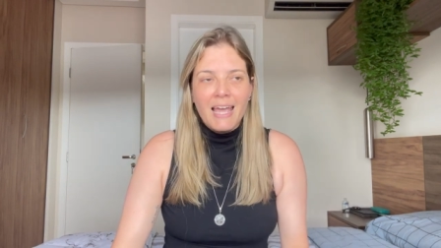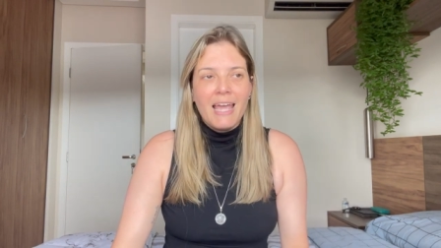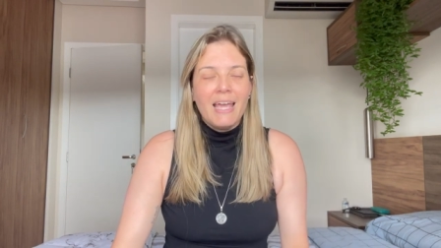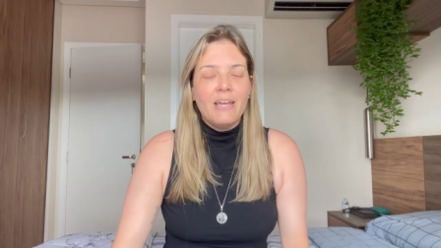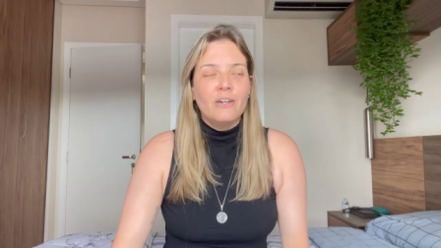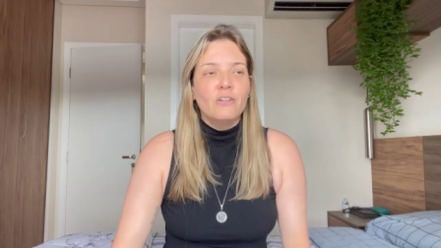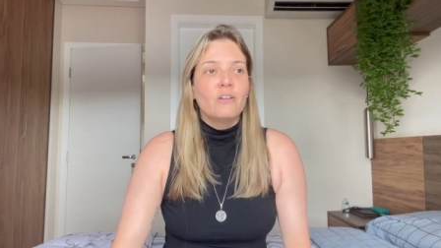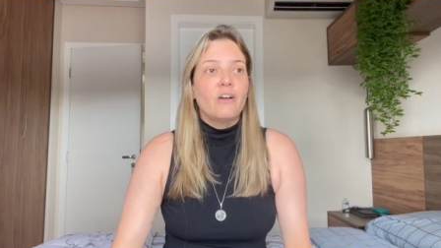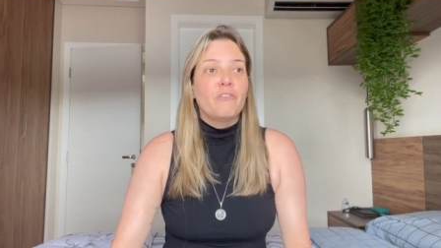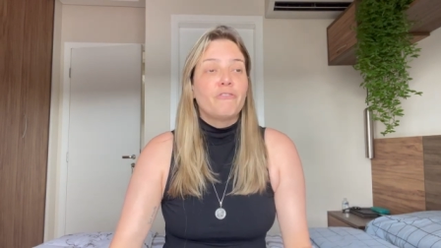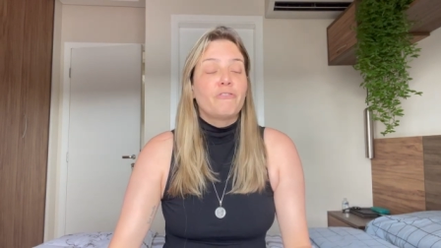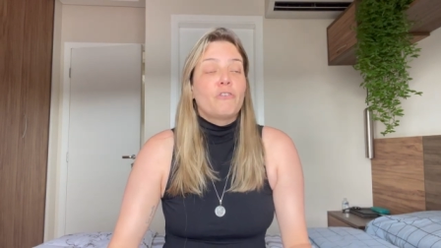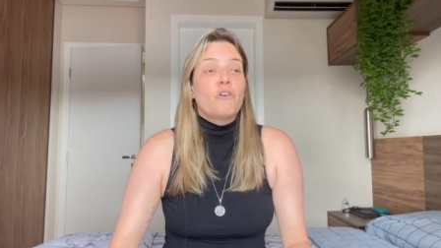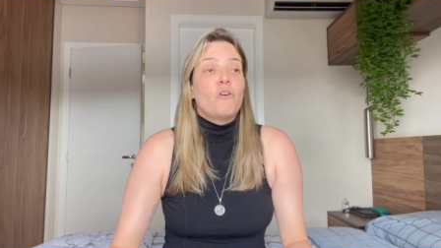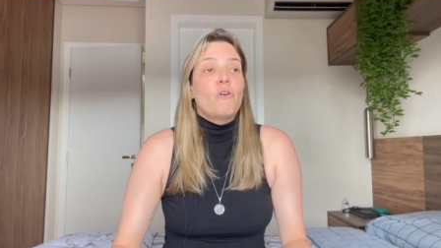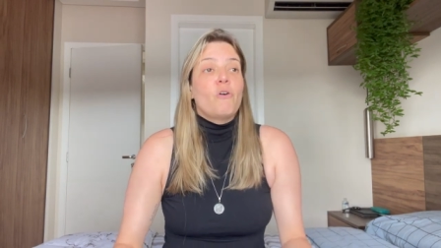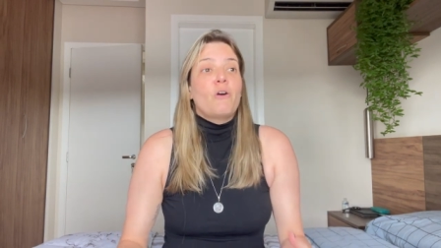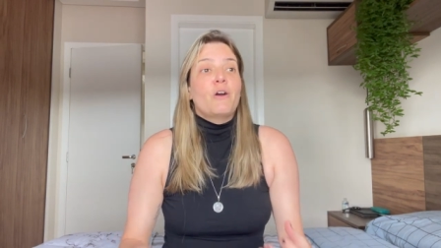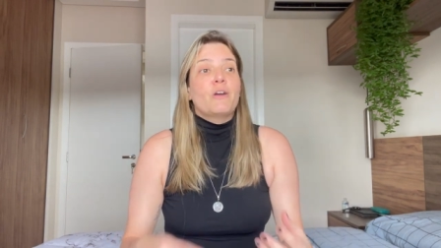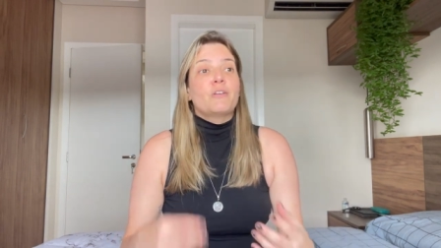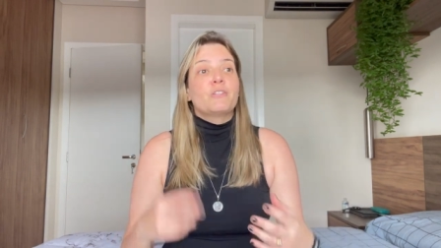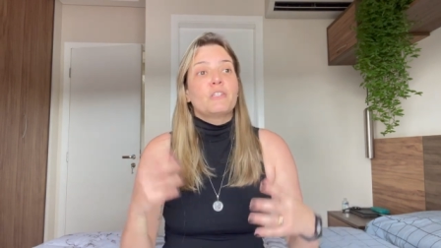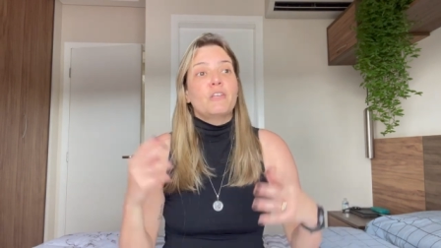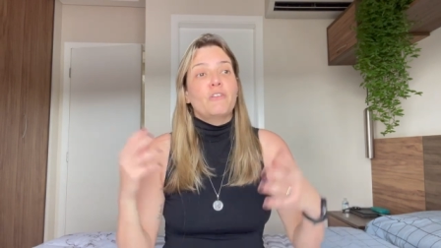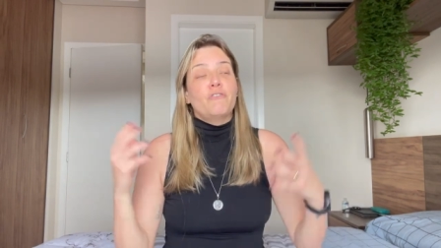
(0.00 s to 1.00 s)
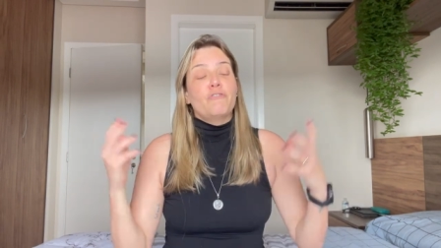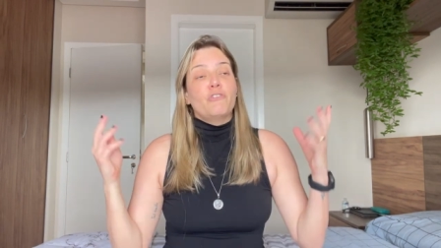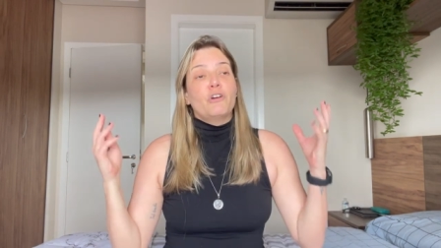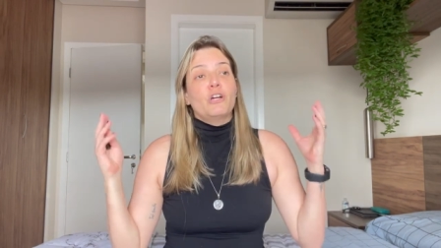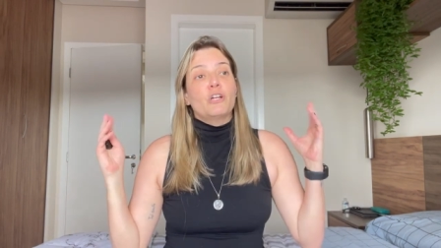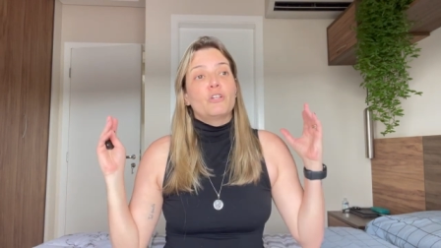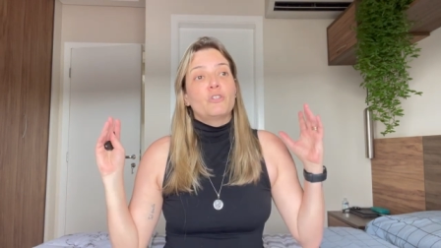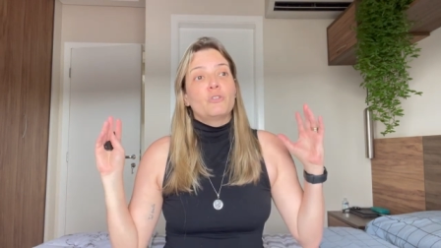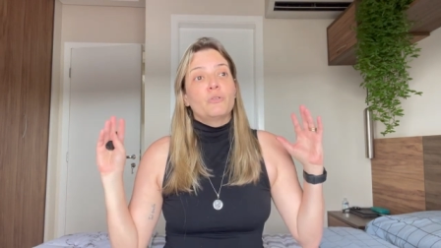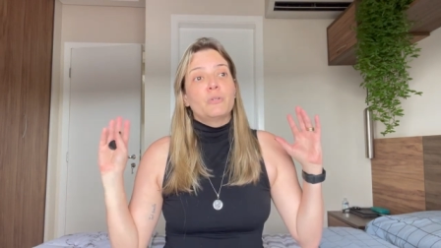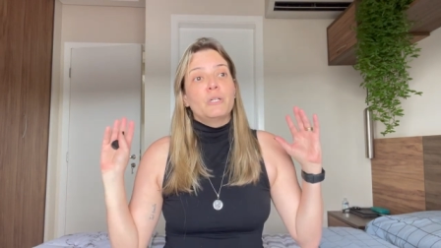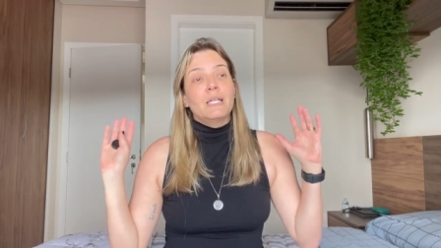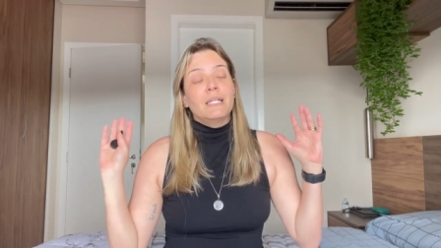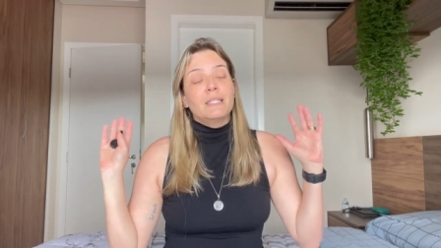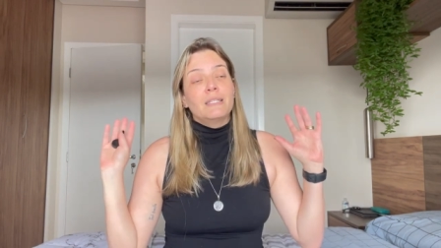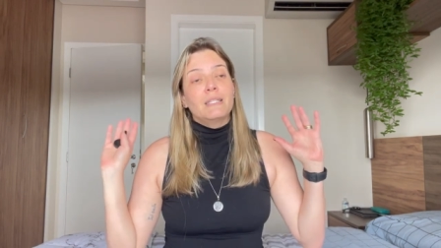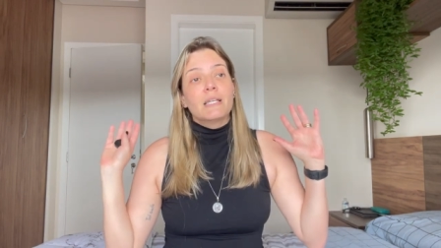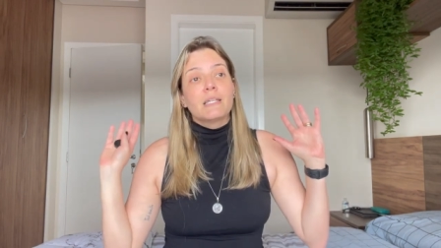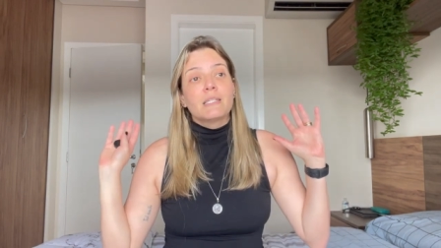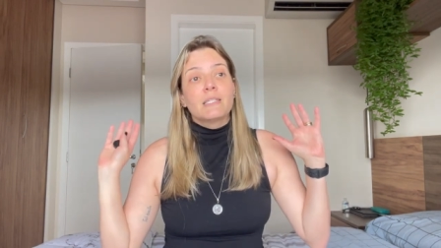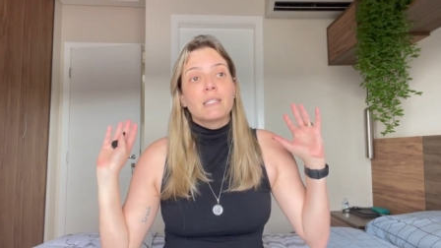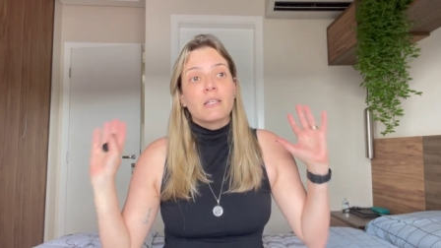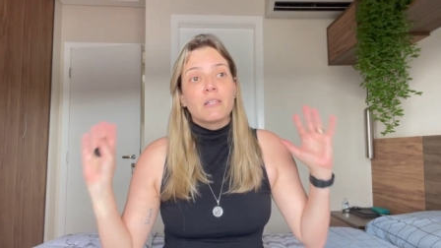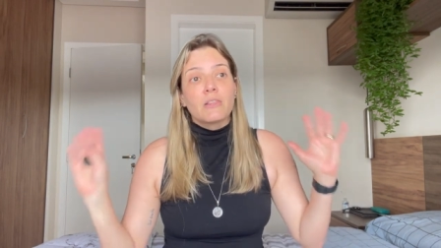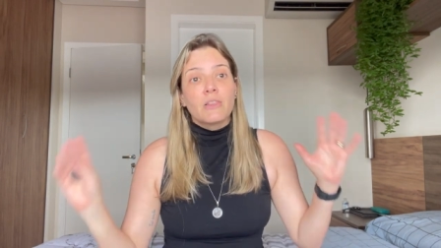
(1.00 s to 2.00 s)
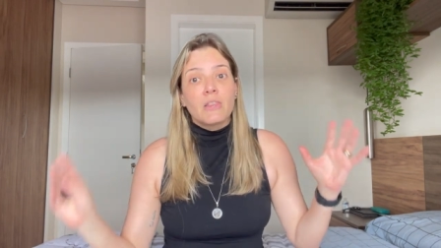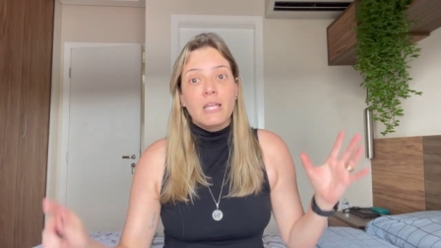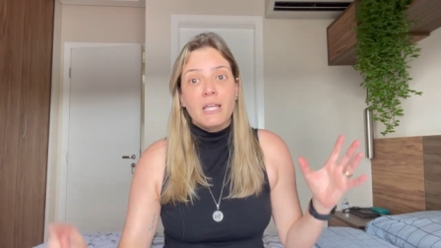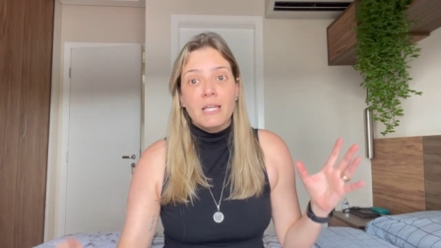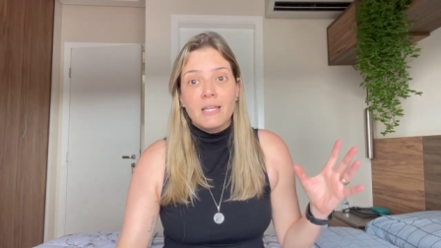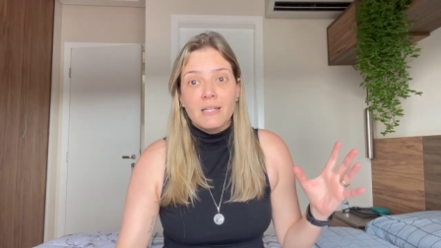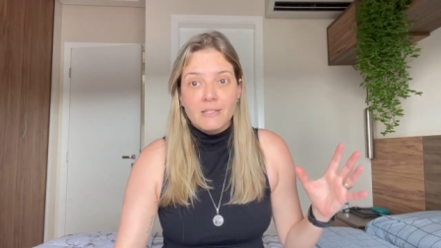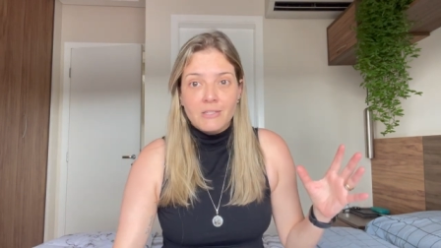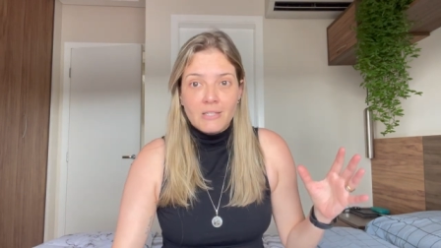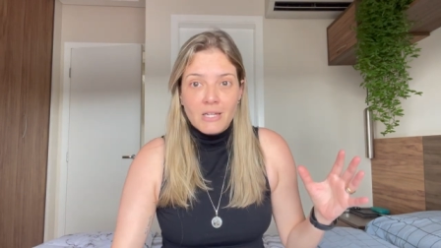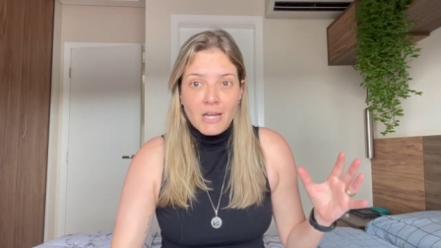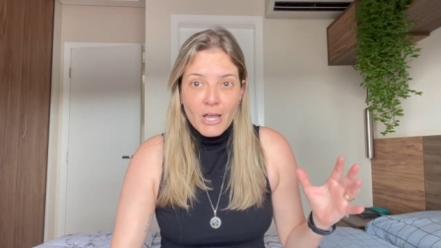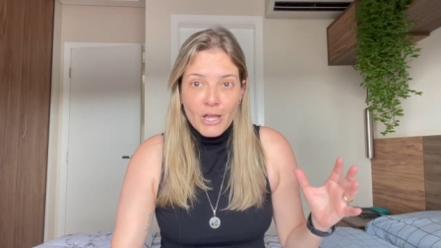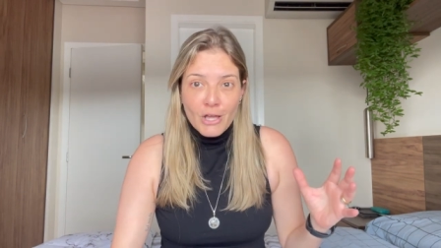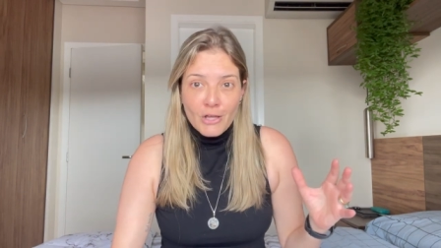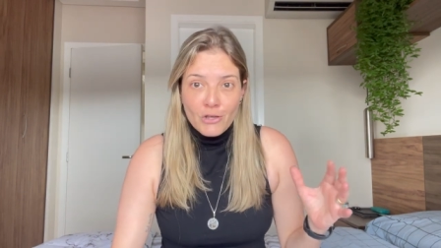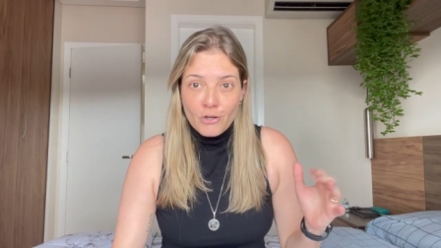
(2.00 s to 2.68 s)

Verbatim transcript: And of course, if you're doing these things,